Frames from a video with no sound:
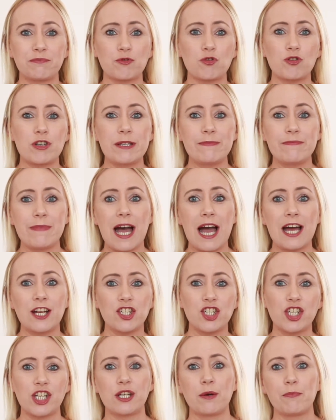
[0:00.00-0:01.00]

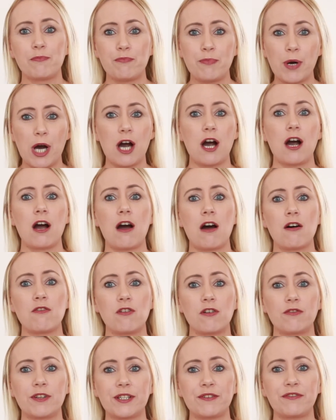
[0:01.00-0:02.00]
pre-match in a
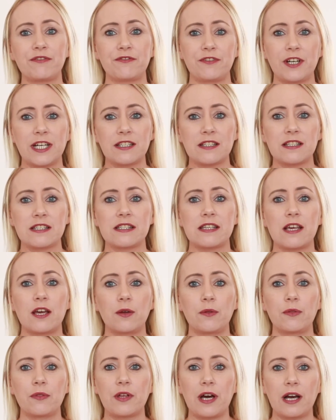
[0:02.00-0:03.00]
bar or in a fan zone,